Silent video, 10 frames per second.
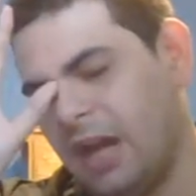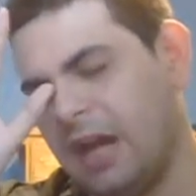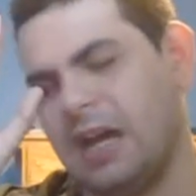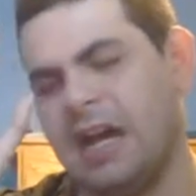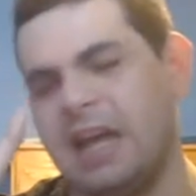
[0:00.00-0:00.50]

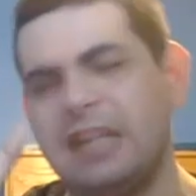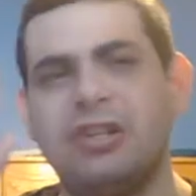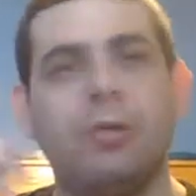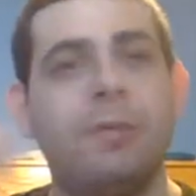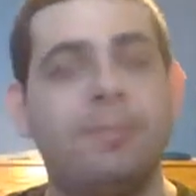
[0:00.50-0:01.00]
Uh, and
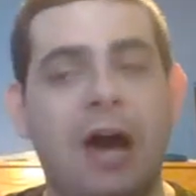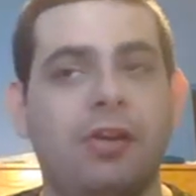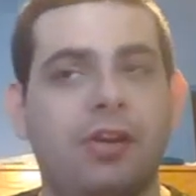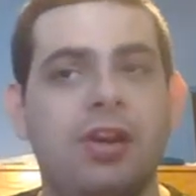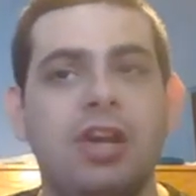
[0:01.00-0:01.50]
you know when
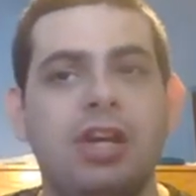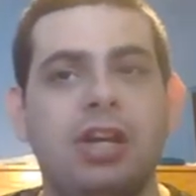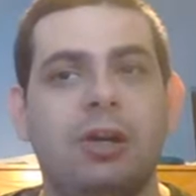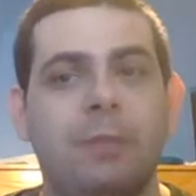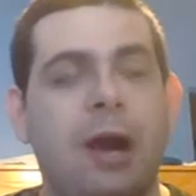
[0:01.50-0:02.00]
Bow,
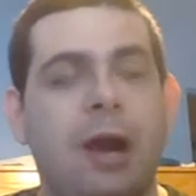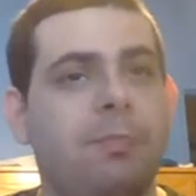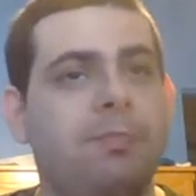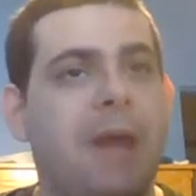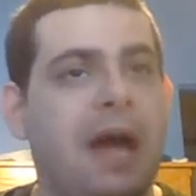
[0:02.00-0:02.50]
you know when
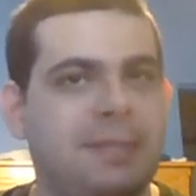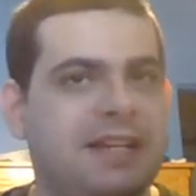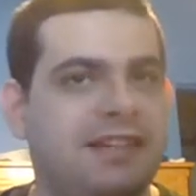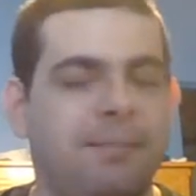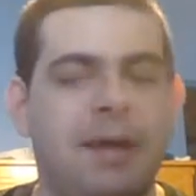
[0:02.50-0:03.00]
Mario ba-
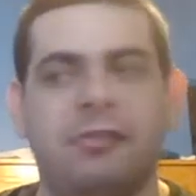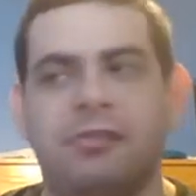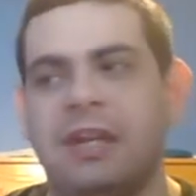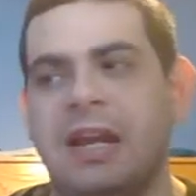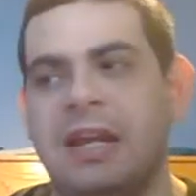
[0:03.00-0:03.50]
beats up
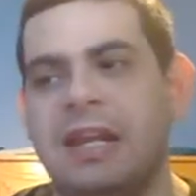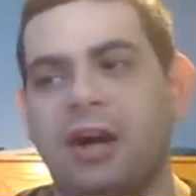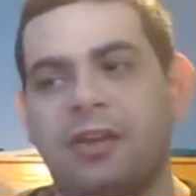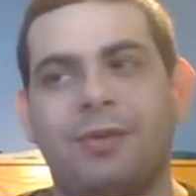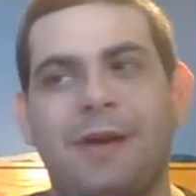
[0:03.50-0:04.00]
Bowser again, and they
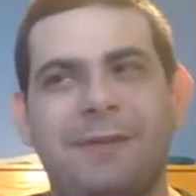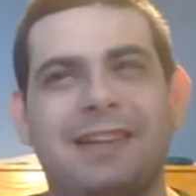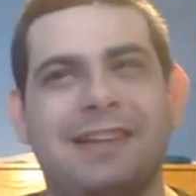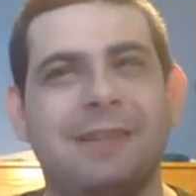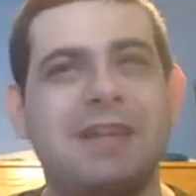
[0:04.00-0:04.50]
also
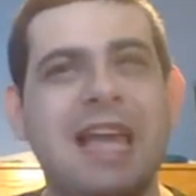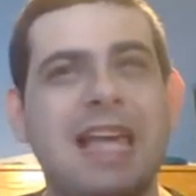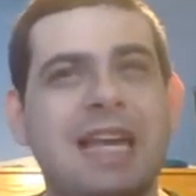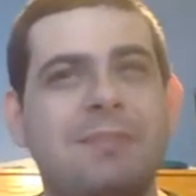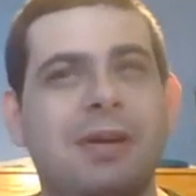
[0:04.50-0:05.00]
reference some
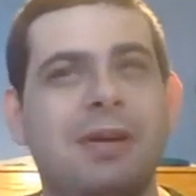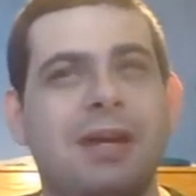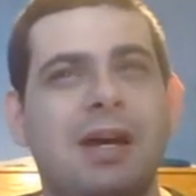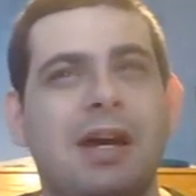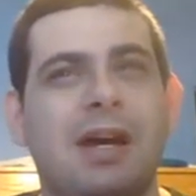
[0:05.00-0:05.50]
game
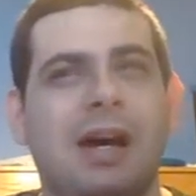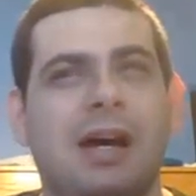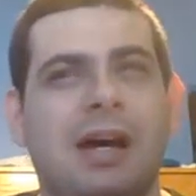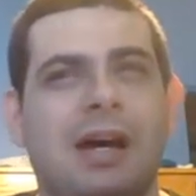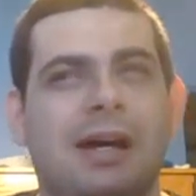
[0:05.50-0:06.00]

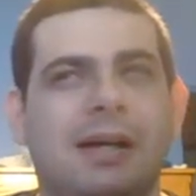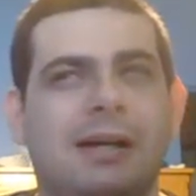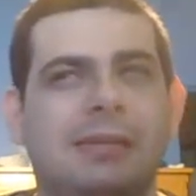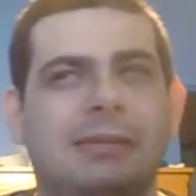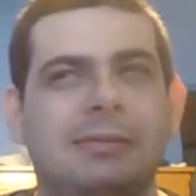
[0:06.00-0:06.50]

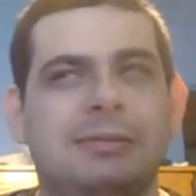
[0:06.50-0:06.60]
uh,